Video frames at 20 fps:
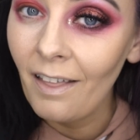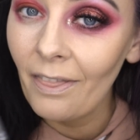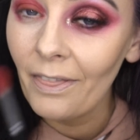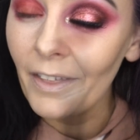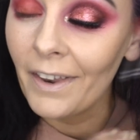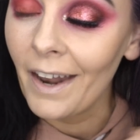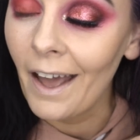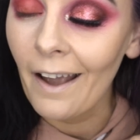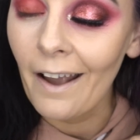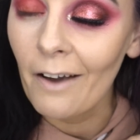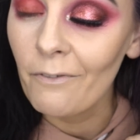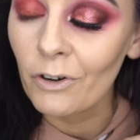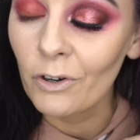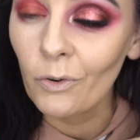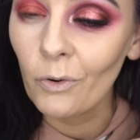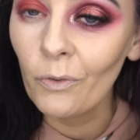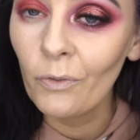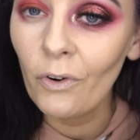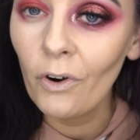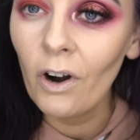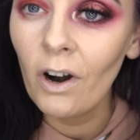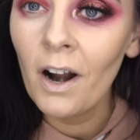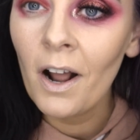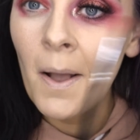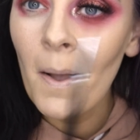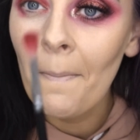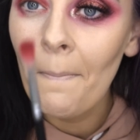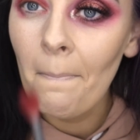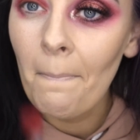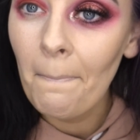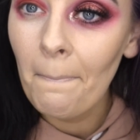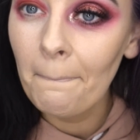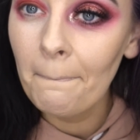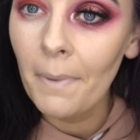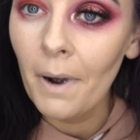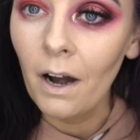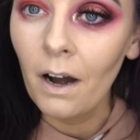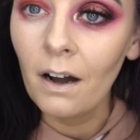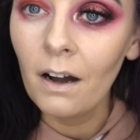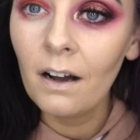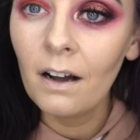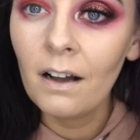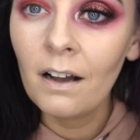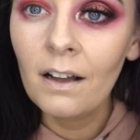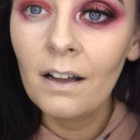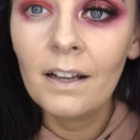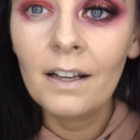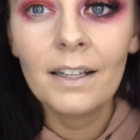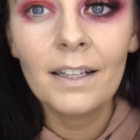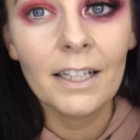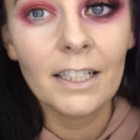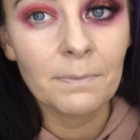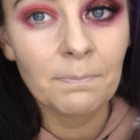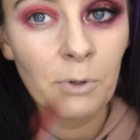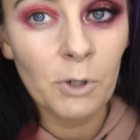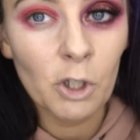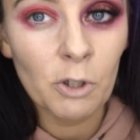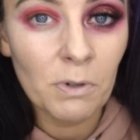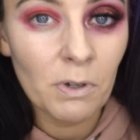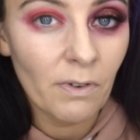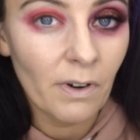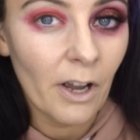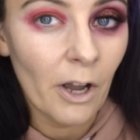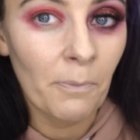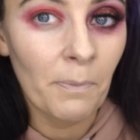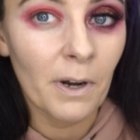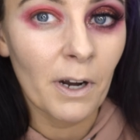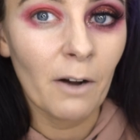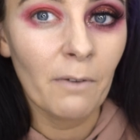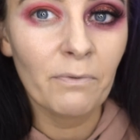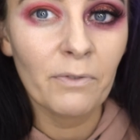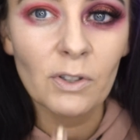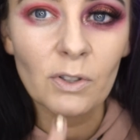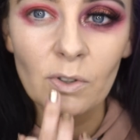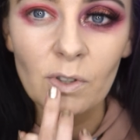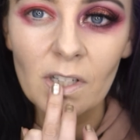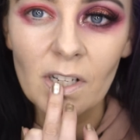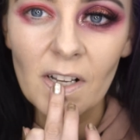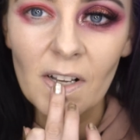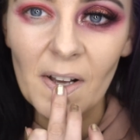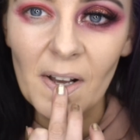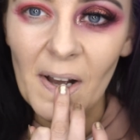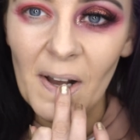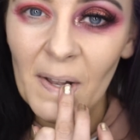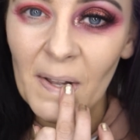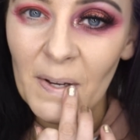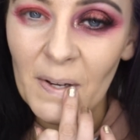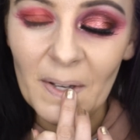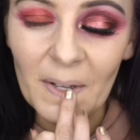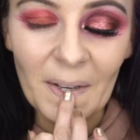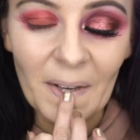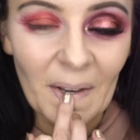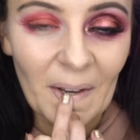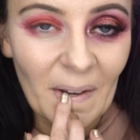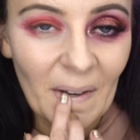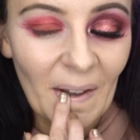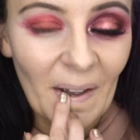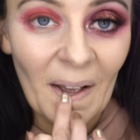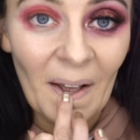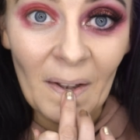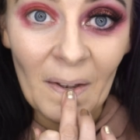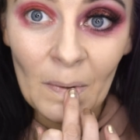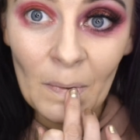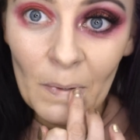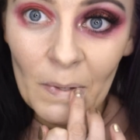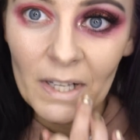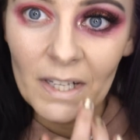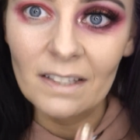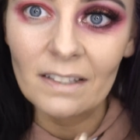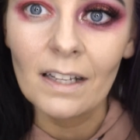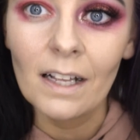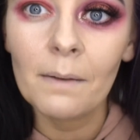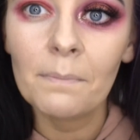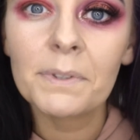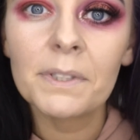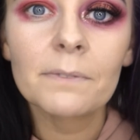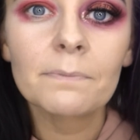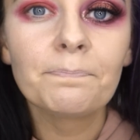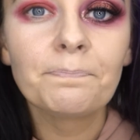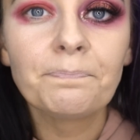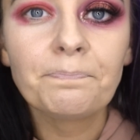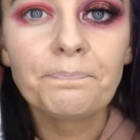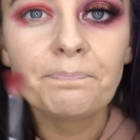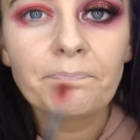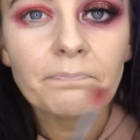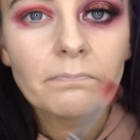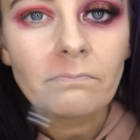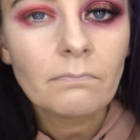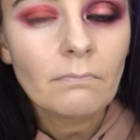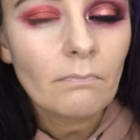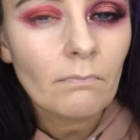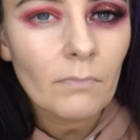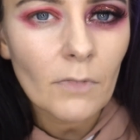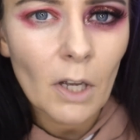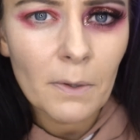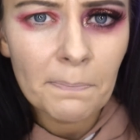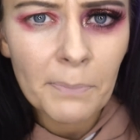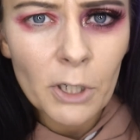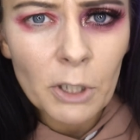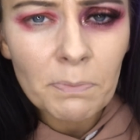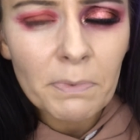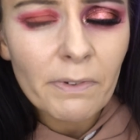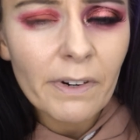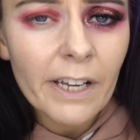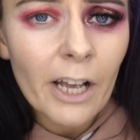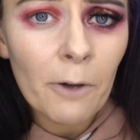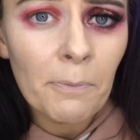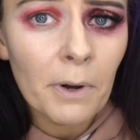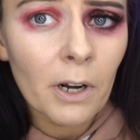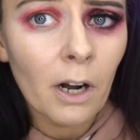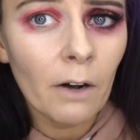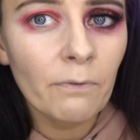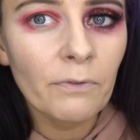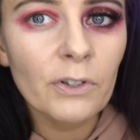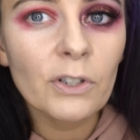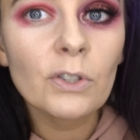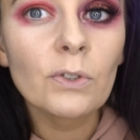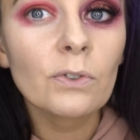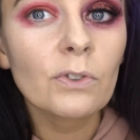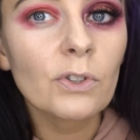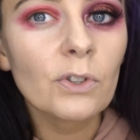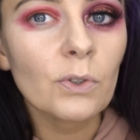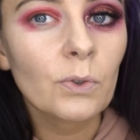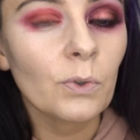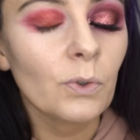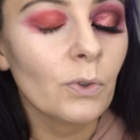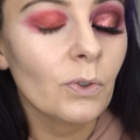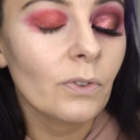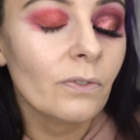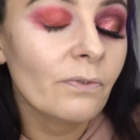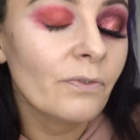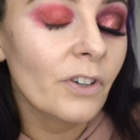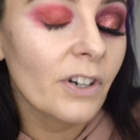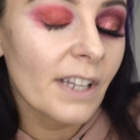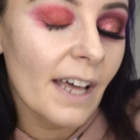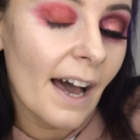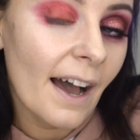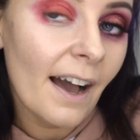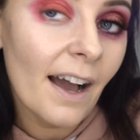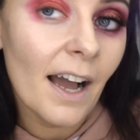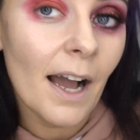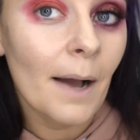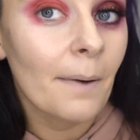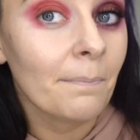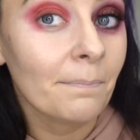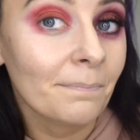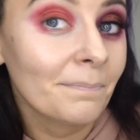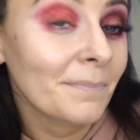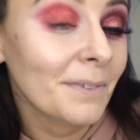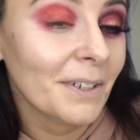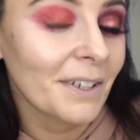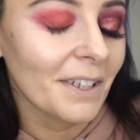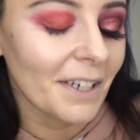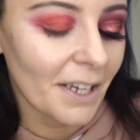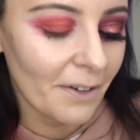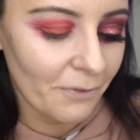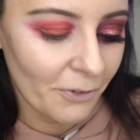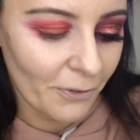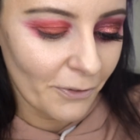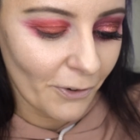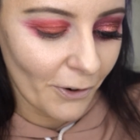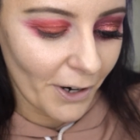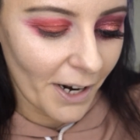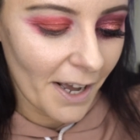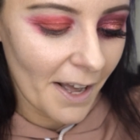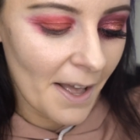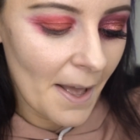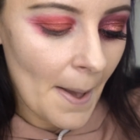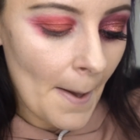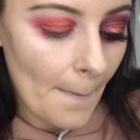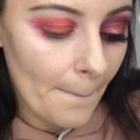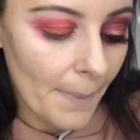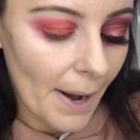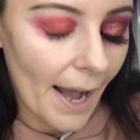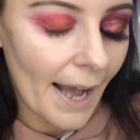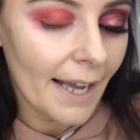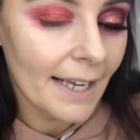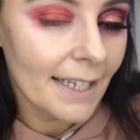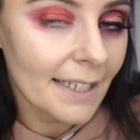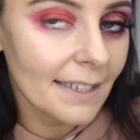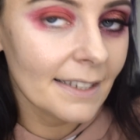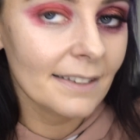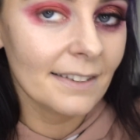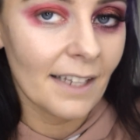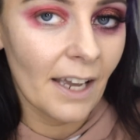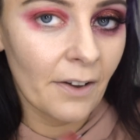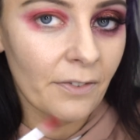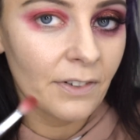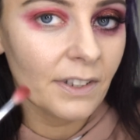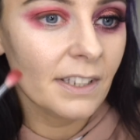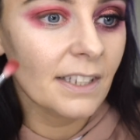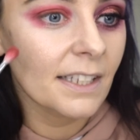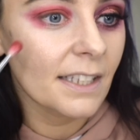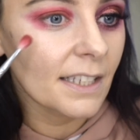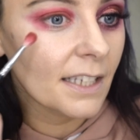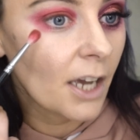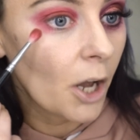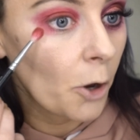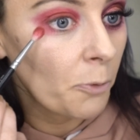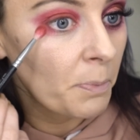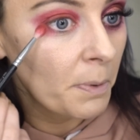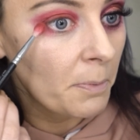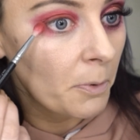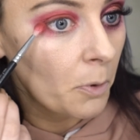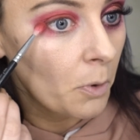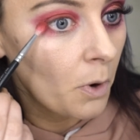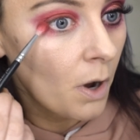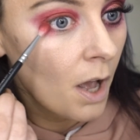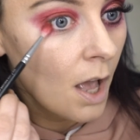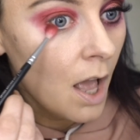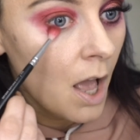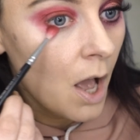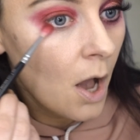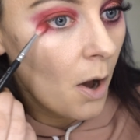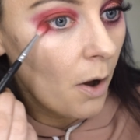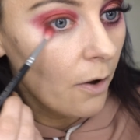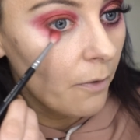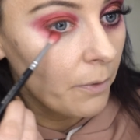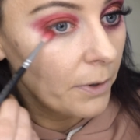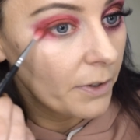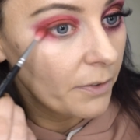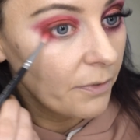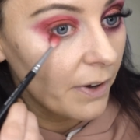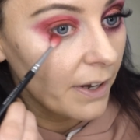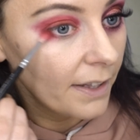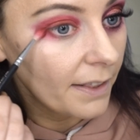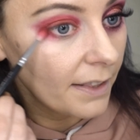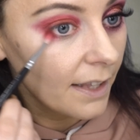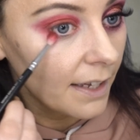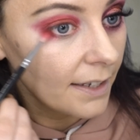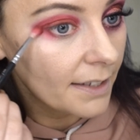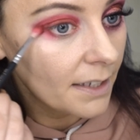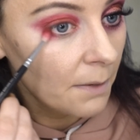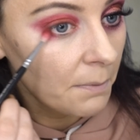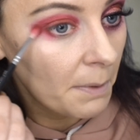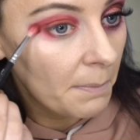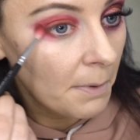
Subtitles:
than I ever go for. But it's pushed me right out of my comfort zone. I look like ill with these lips. Pushed me right out of my comfort zone, so for that I'm grateful for it. But I can definitely see how people would find this a wee